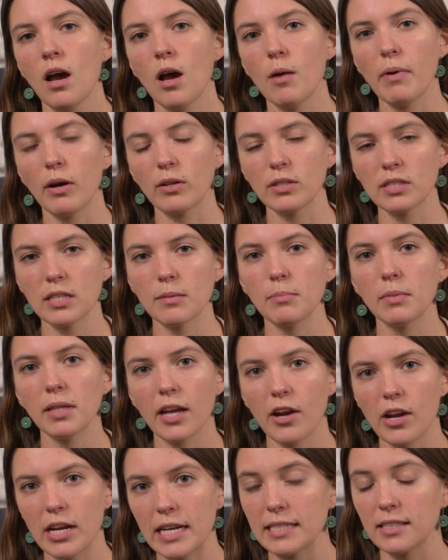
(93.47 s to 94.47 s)
about
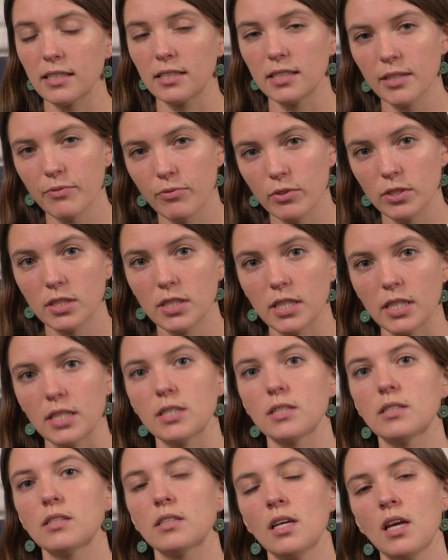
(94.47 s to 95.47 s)
similarities and
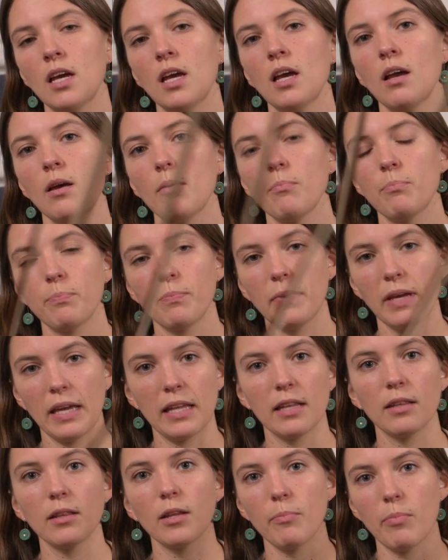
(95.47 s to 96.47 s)
differences
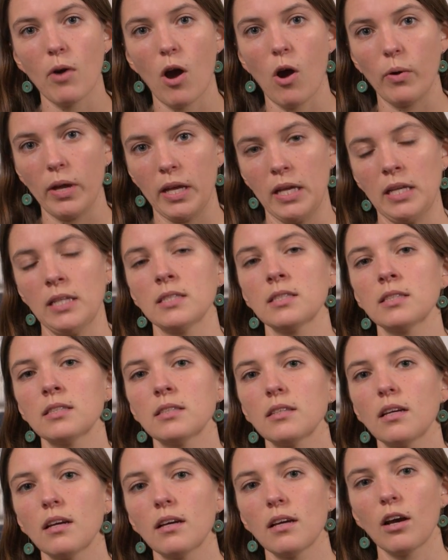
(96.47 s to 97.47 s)
in the
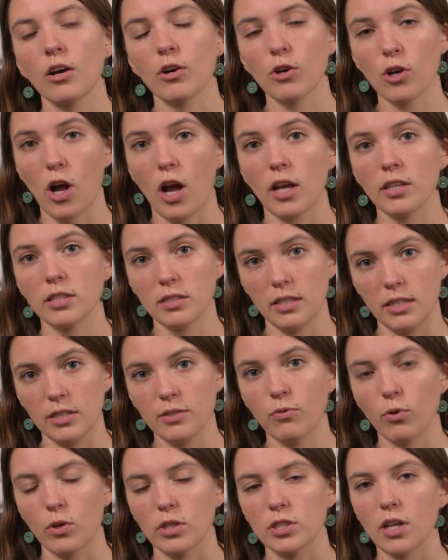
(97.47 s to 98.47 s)
bowings across
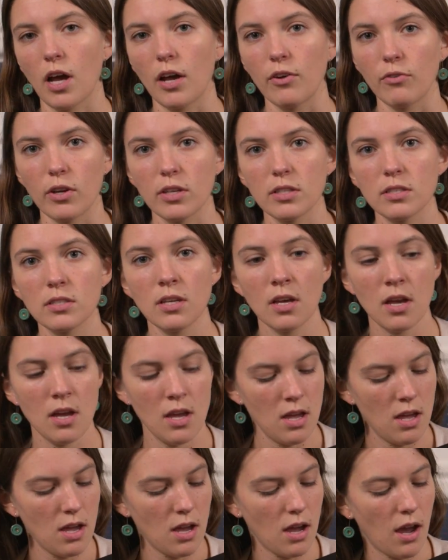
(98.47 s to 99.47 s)
these 4 genres.
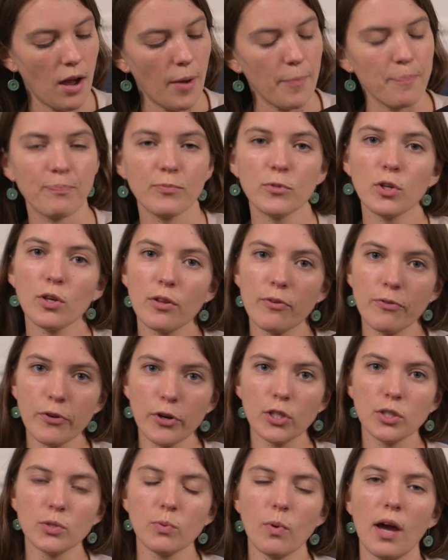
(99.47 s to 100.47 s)
So the
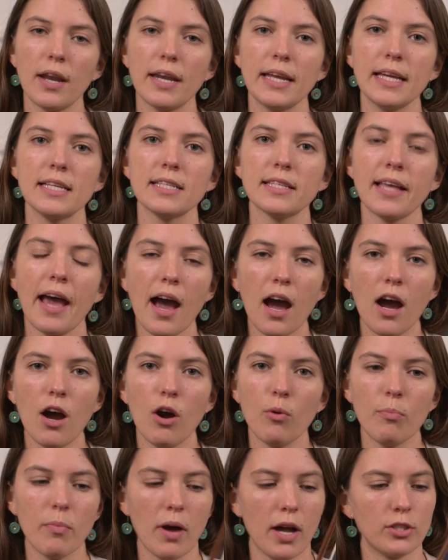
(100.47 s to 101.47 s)
first one is
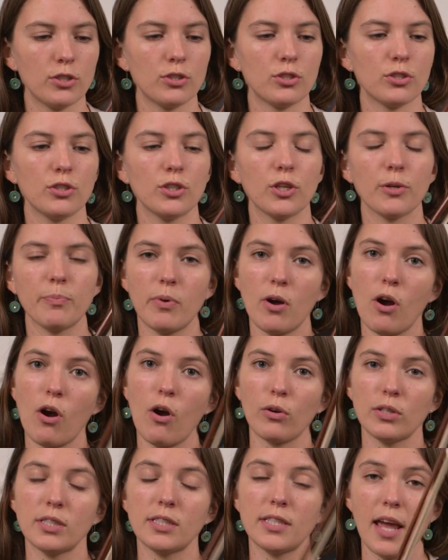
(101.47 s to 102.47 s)
how much your
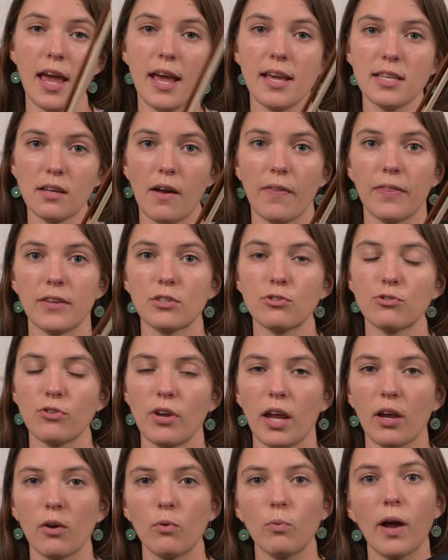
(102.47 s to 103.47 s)
bow stays on the
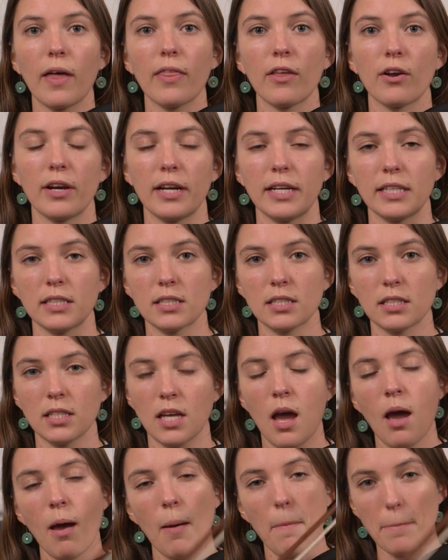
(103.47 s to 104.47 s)
string, whether it's
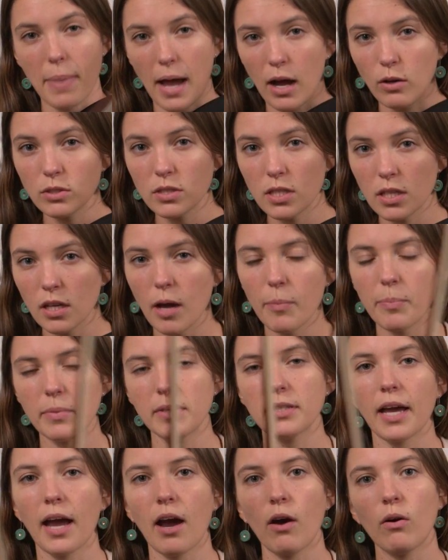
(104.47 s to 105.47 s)
bouncing up
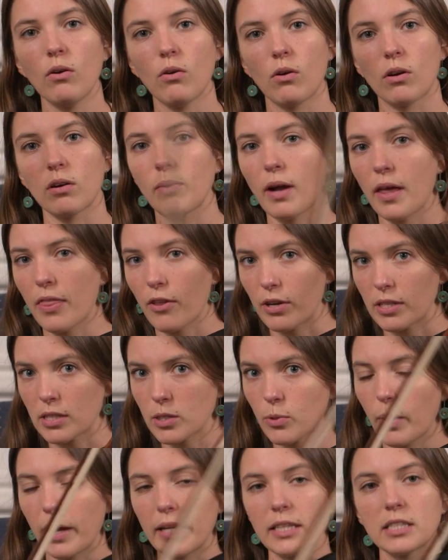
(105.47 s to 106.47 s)
and down or whether it's
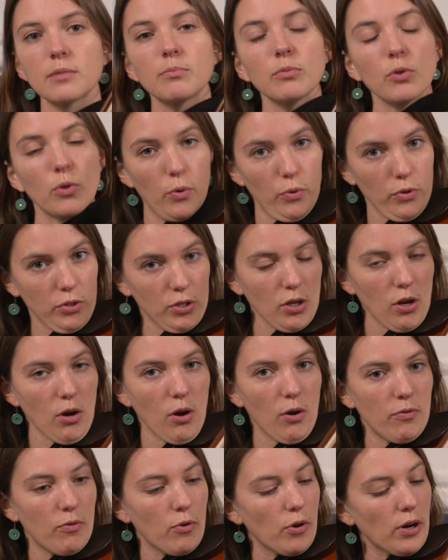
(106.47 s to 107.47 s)
quite smooth.
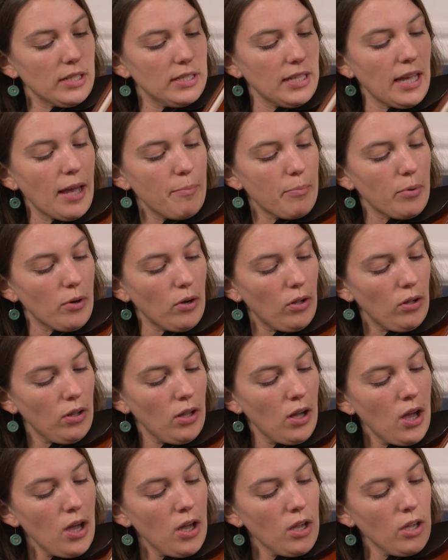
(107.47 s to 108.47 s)
So for
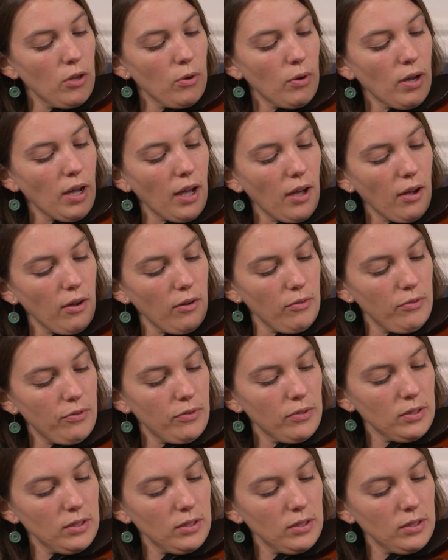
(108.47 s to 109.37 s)
example, you have